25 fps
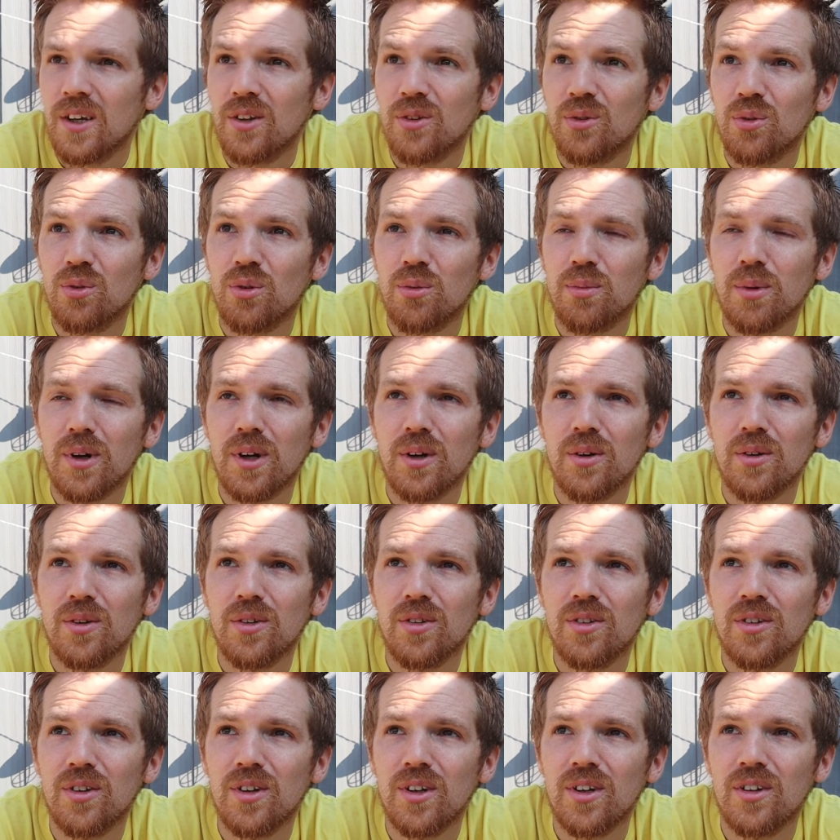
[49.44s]
is all about
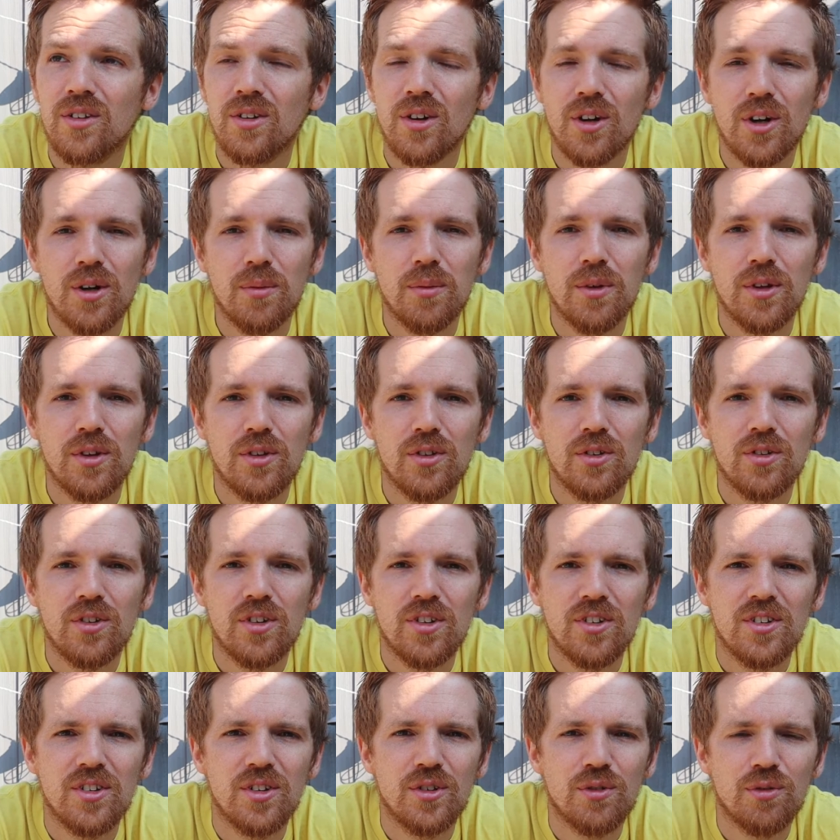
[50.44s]
the time that
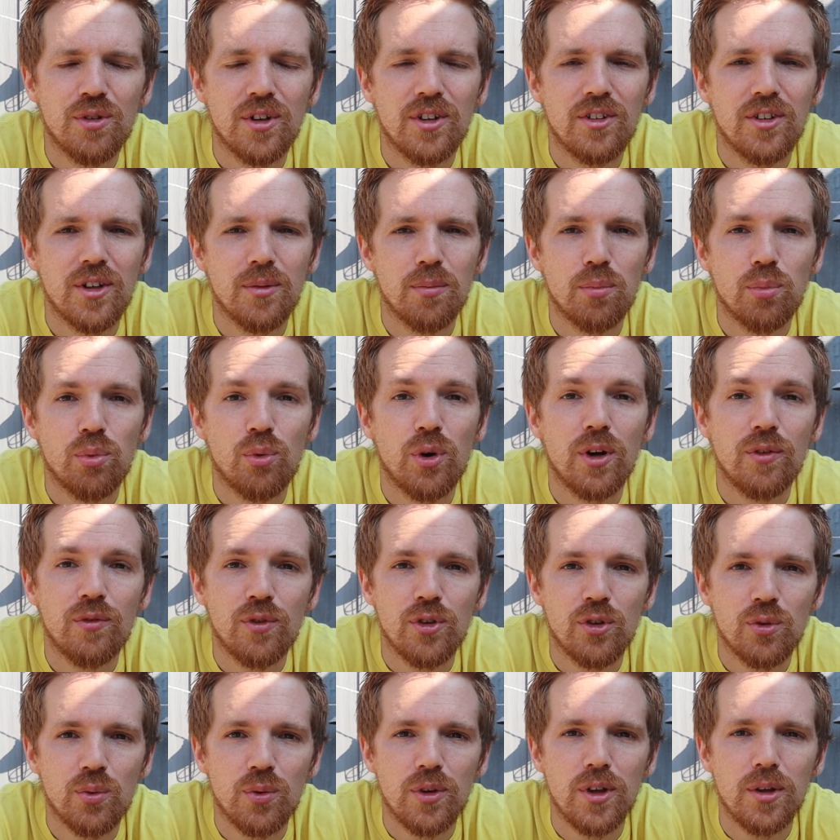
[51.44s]
Jesus' friends had
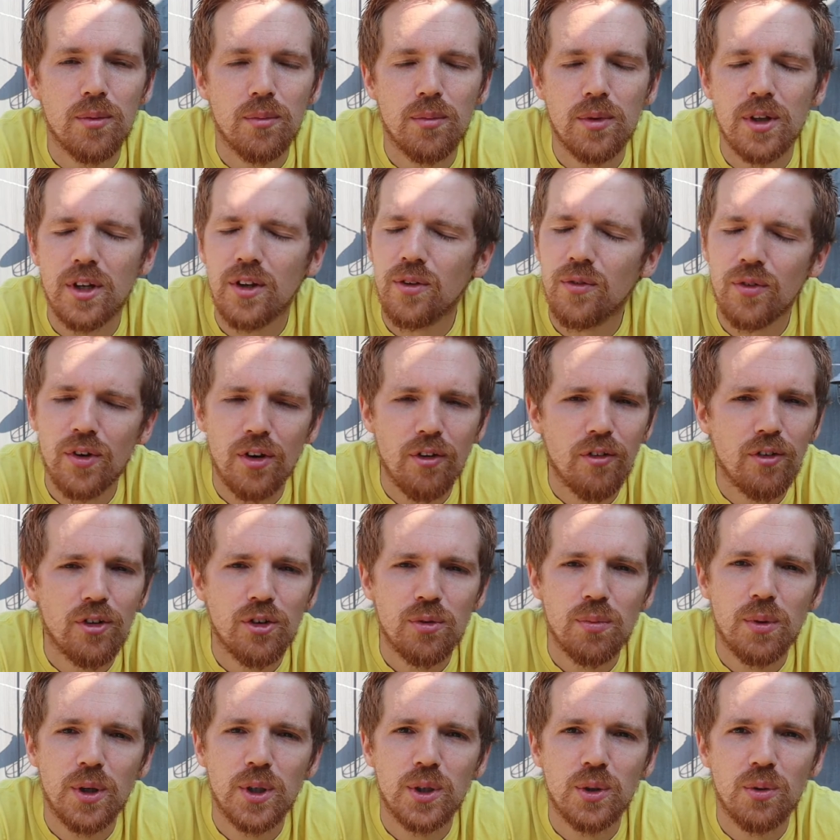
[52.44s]
breakfast with him in a very
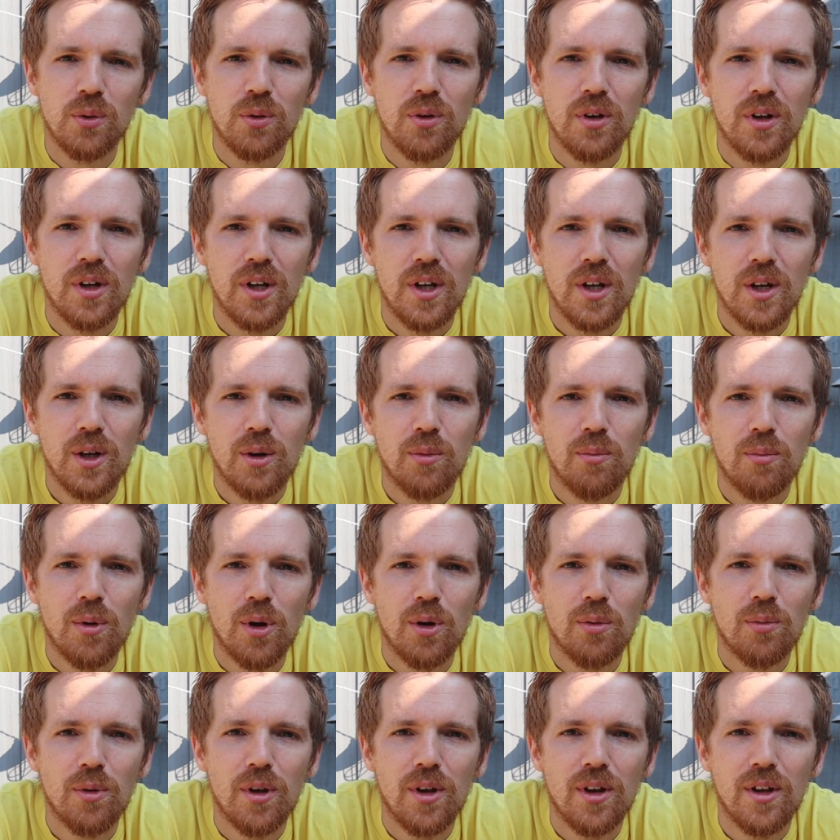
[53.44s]
special
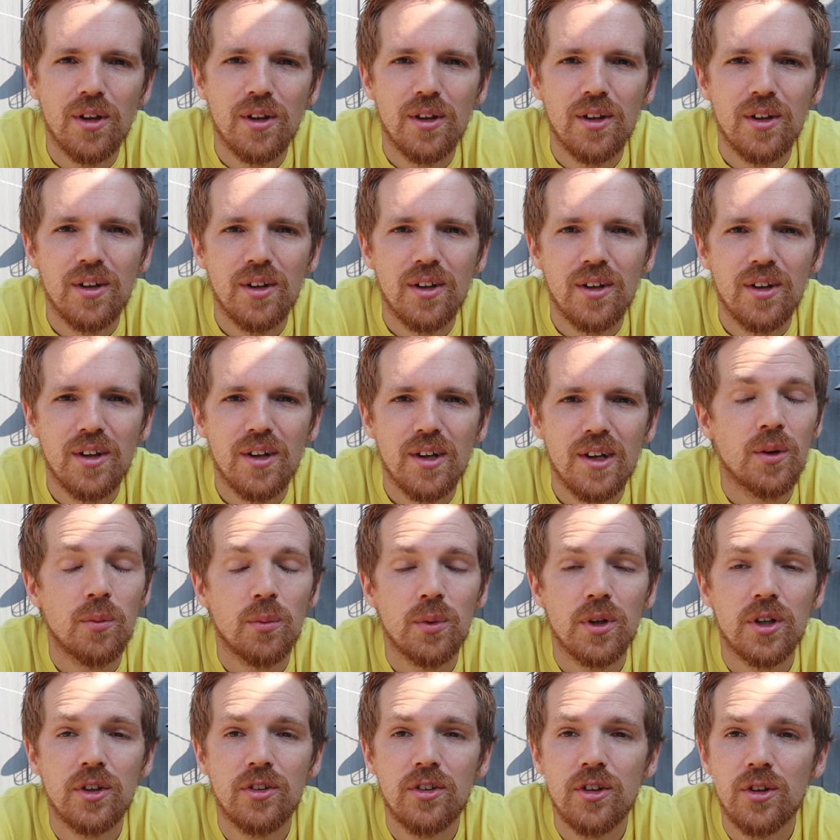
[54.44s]
moment.
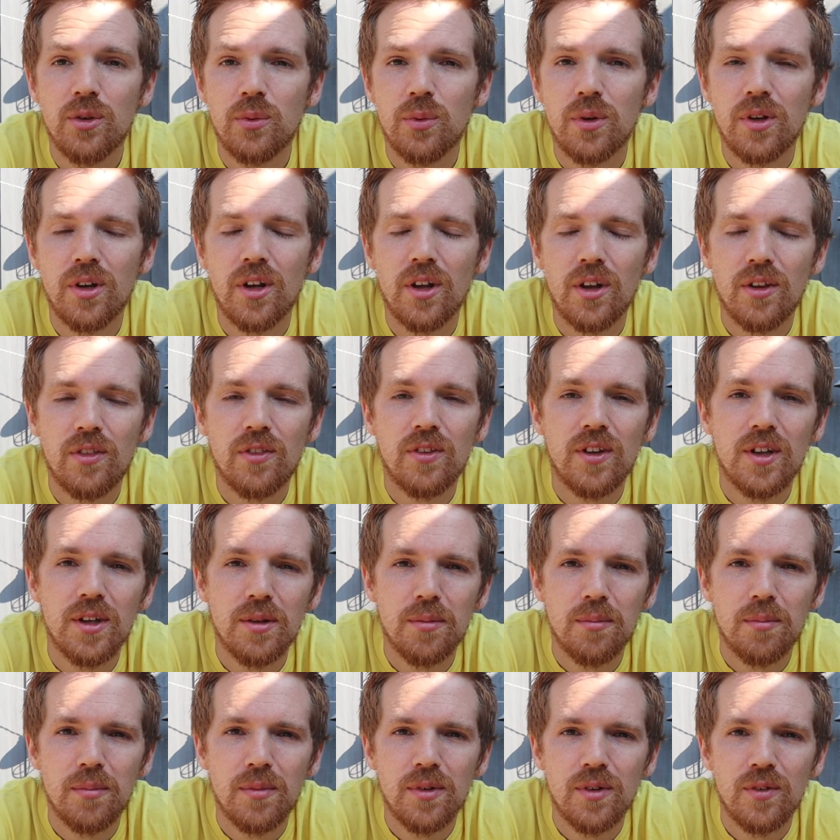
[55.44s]
And we're continuing in our
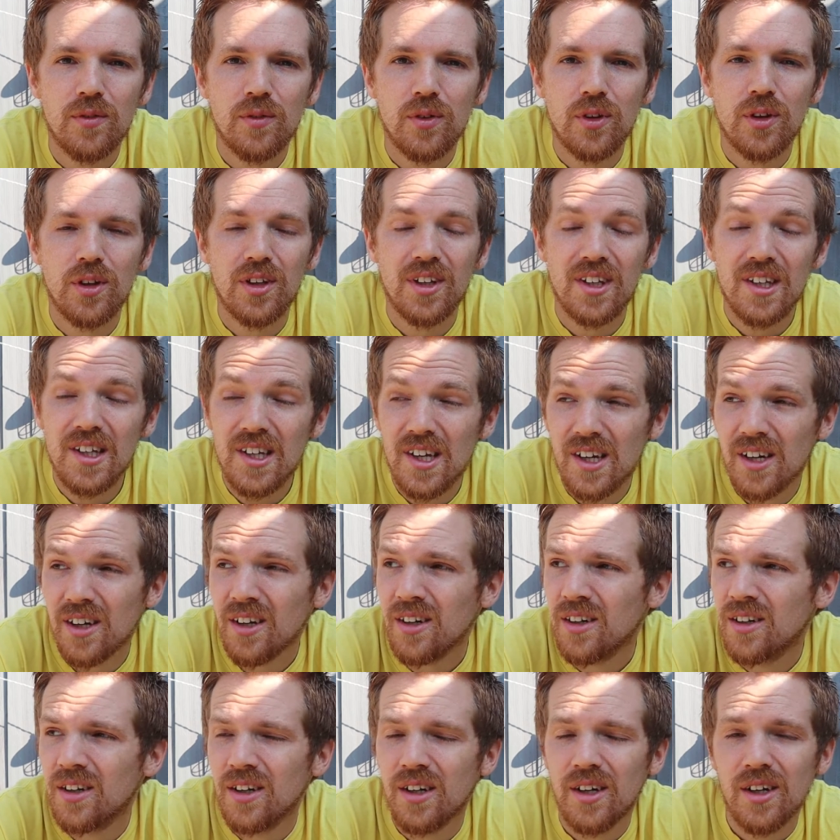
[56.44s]
theme for the year.
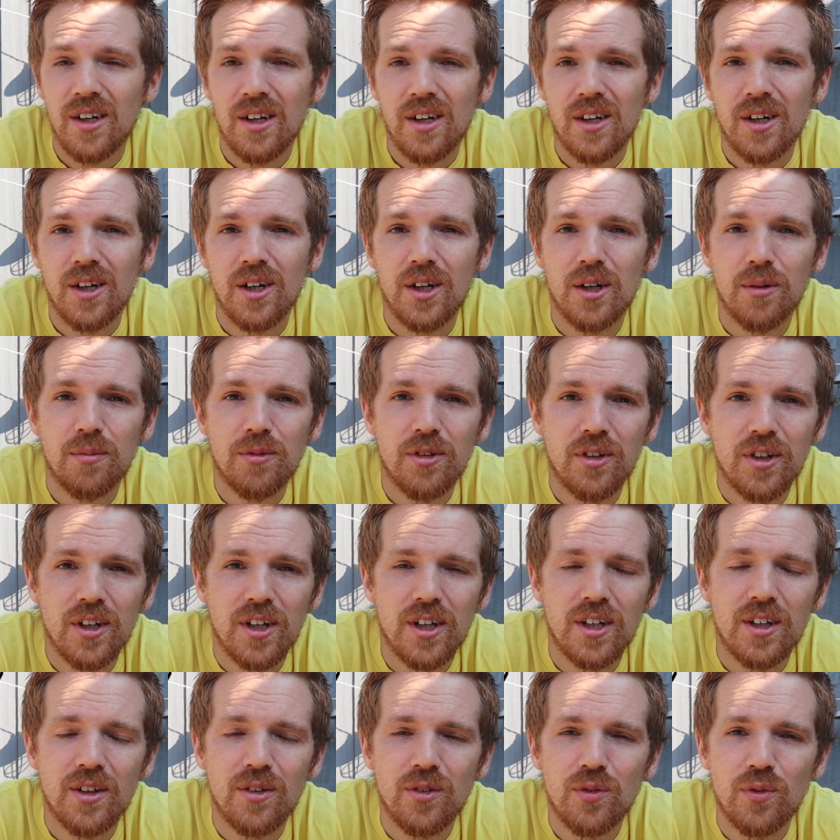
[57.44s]

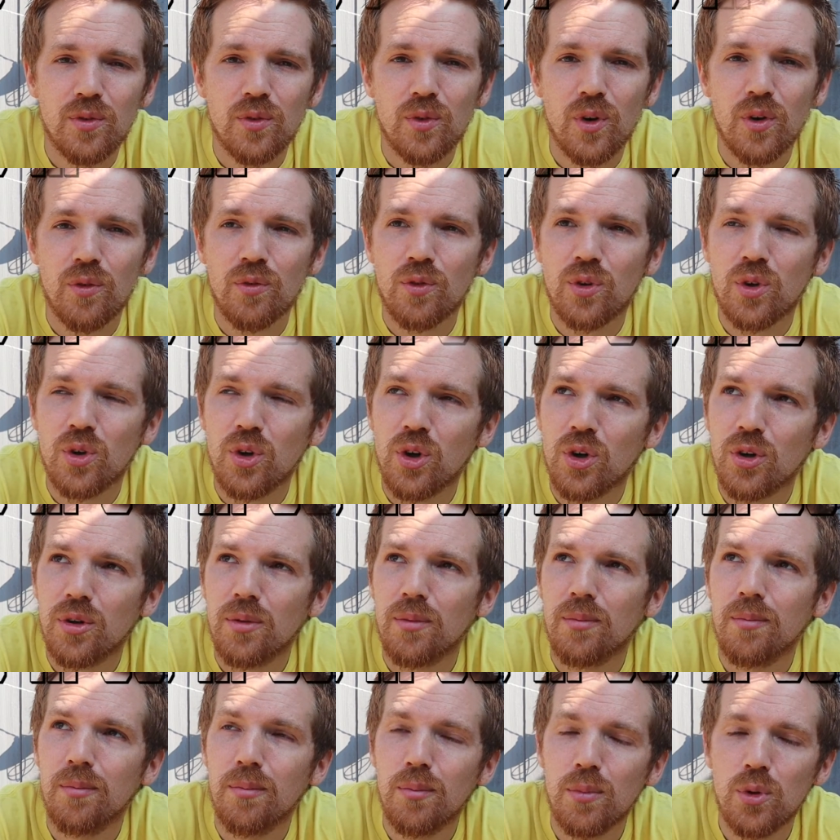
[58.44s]
Today of God
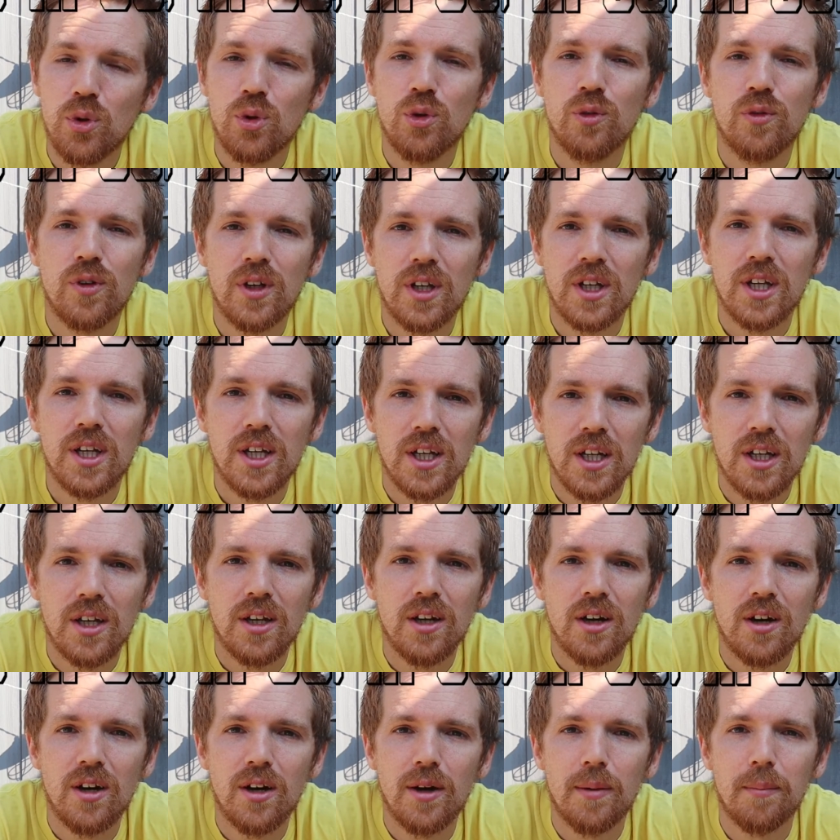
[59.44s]
moving
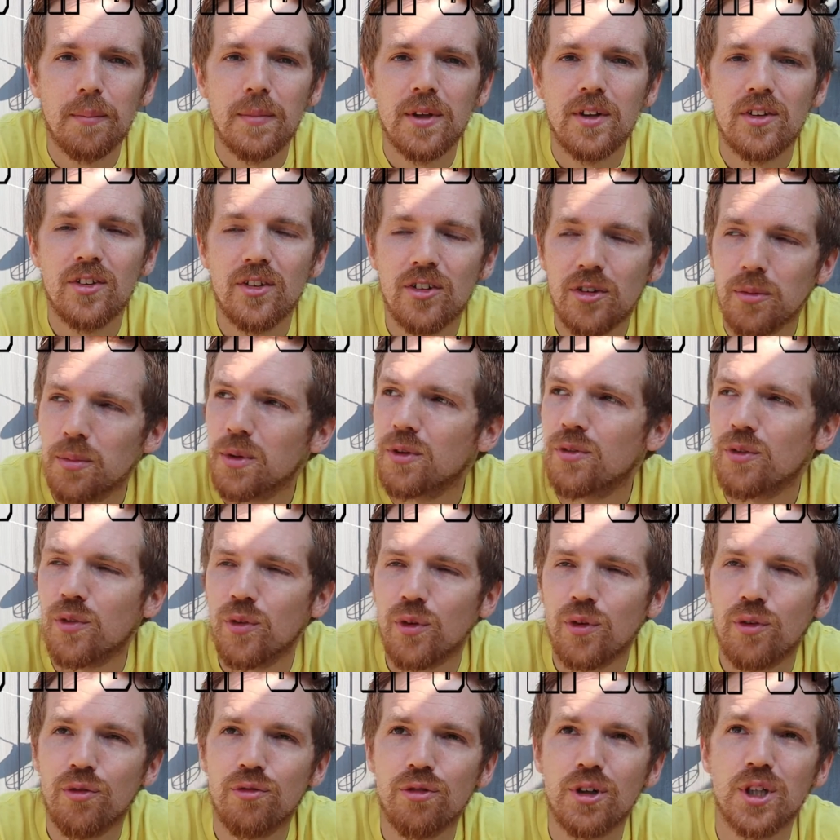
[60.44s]
in our midst. It's a bit of a
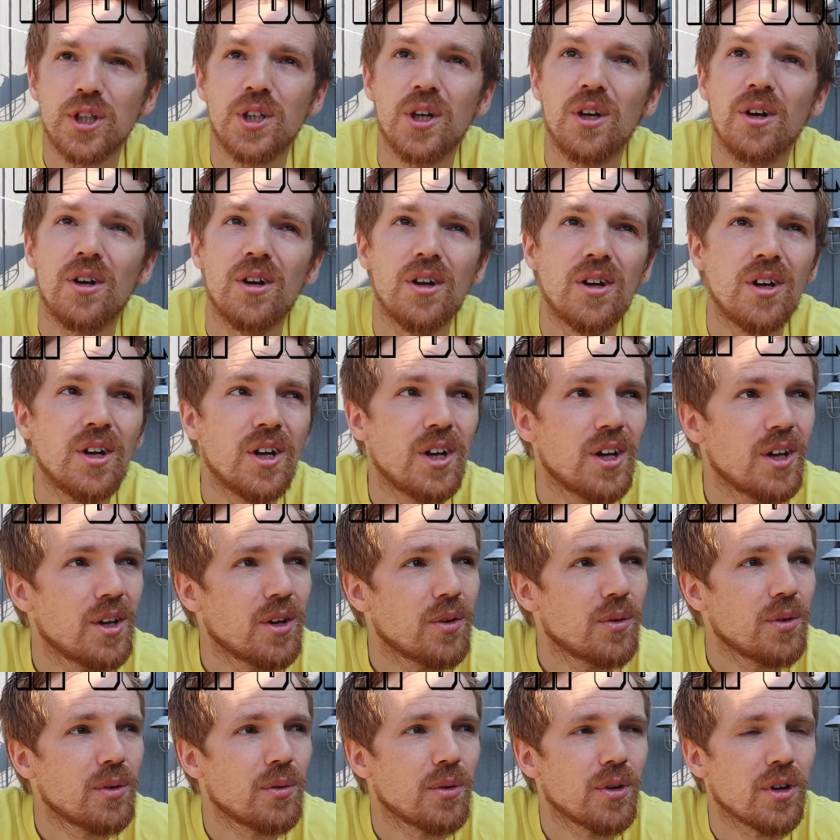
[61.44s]
refresher.
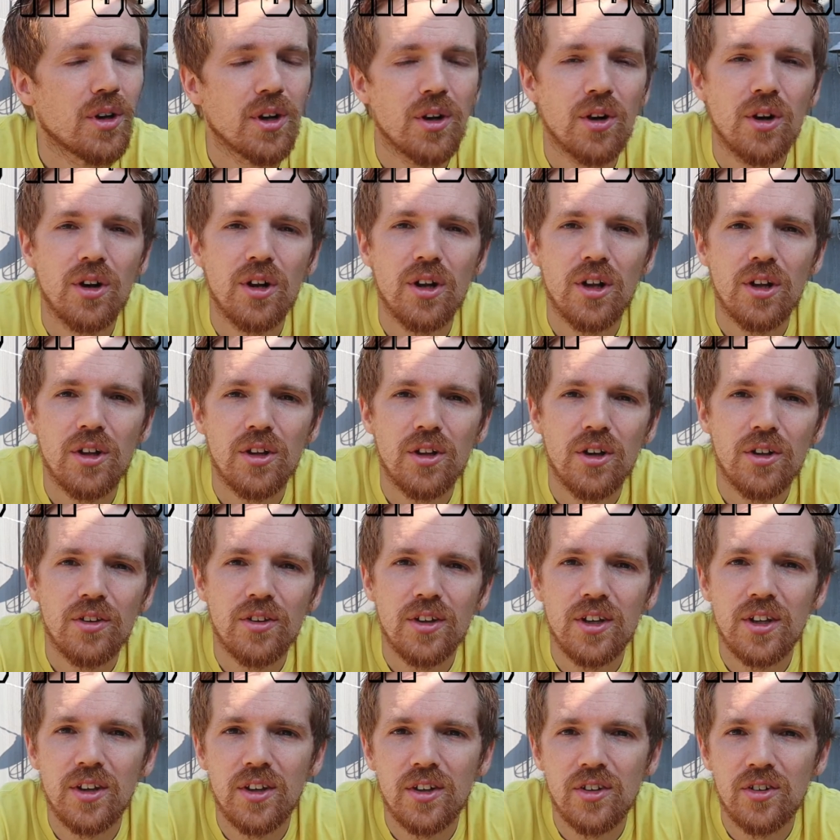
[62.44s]
We want to highlight the
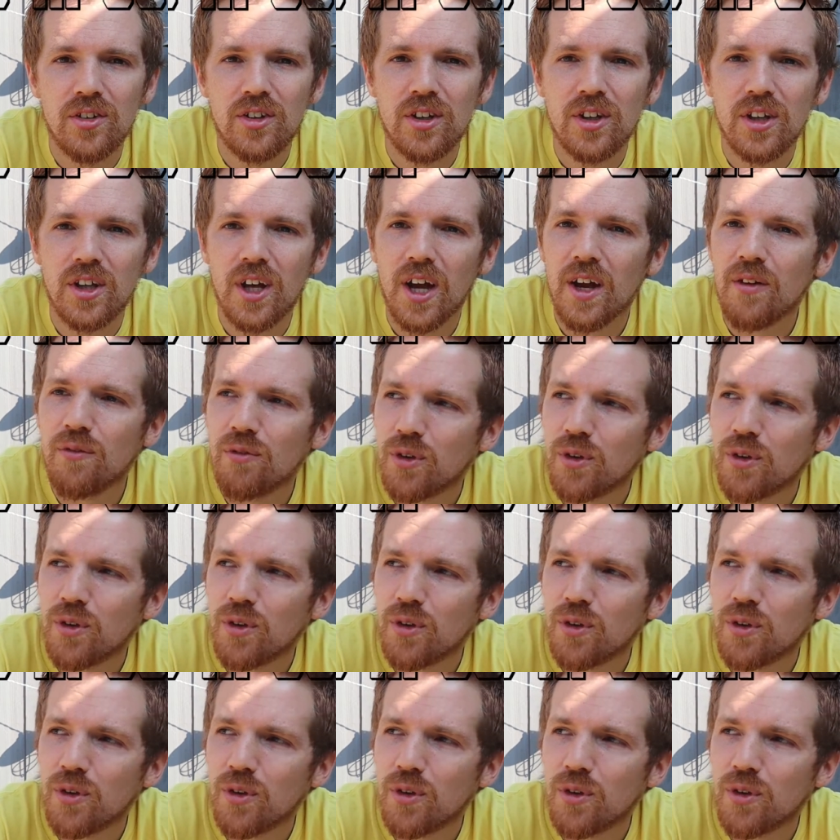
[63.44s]
idea this year that